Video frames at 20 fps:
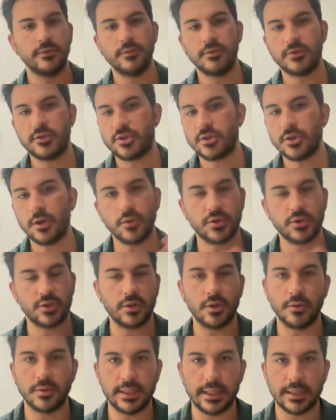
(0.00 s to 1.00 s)
so,
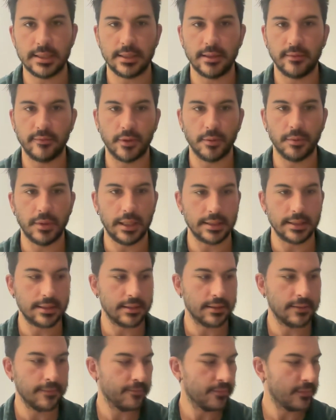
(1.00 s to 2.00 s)
so distant from
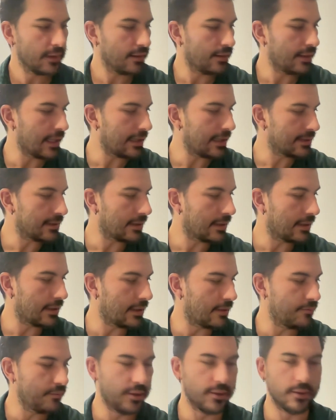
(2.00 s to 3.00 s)
us that,
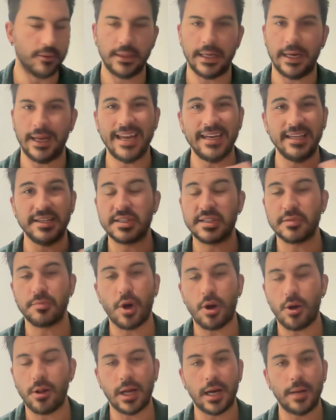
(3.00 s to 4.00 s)
um, you know, yeah, any
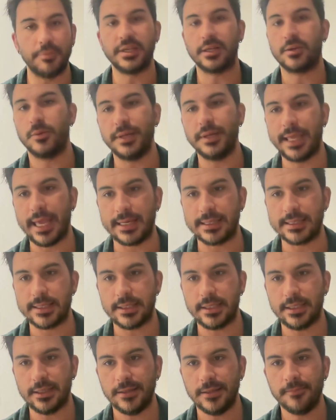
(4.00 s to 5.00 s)
small object we can't
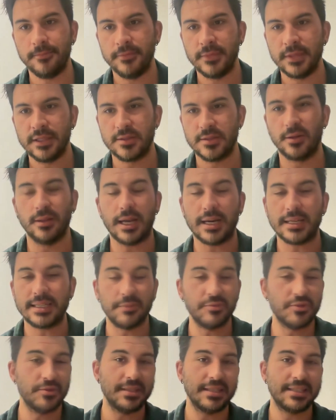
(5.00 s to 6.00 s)
see. So a lot of
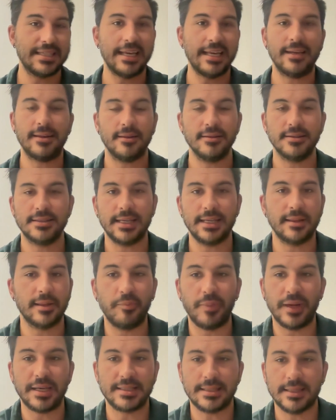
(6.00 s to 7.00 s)
times we just take, take the
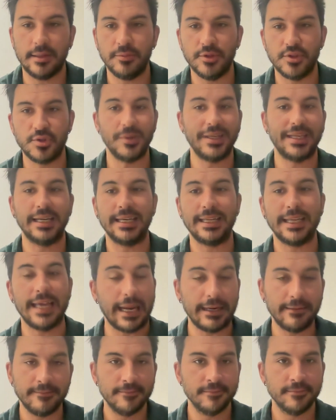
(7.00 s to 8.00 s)
best image we can
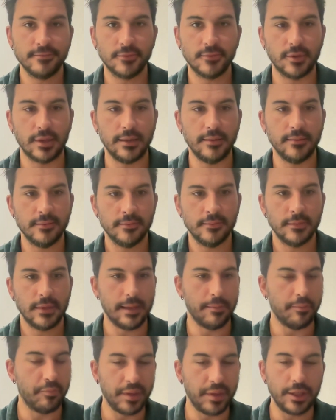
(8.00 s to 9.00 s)
get, right?
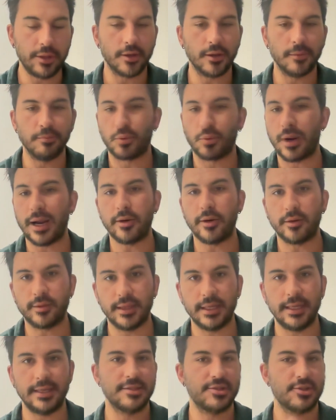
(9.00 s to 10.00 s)
And bigger, brighter
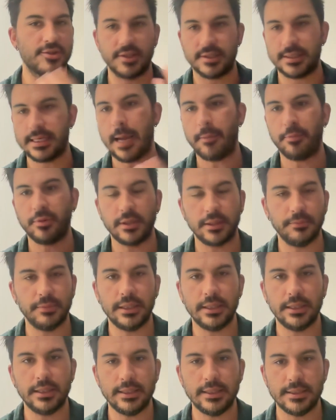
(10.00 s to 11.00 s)
things just happen to
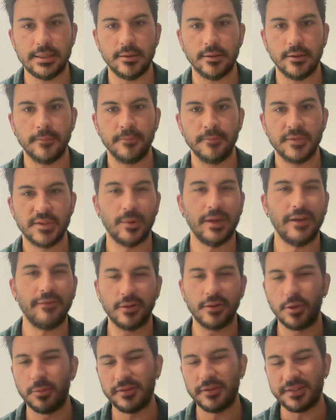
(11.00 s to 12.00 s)
be easier. So we have
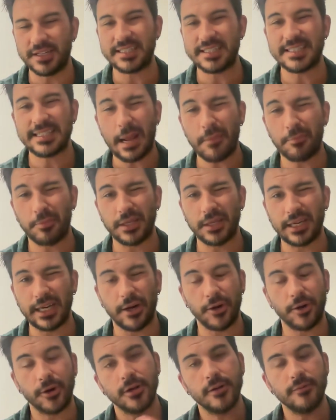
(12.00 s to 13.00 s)
a little bit of a sampling
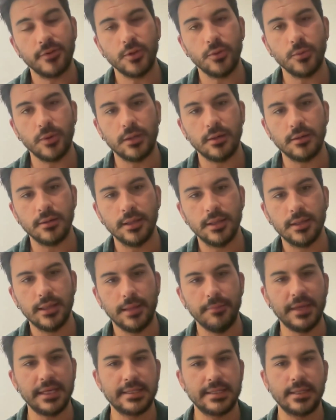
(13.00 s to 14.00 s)
error, if you will.
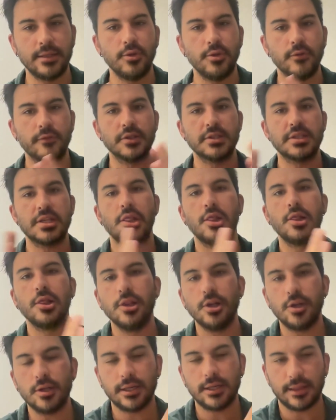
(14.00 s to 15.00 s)
It makes the universe
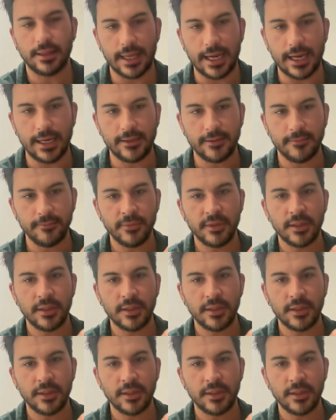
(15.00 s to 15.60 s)
look like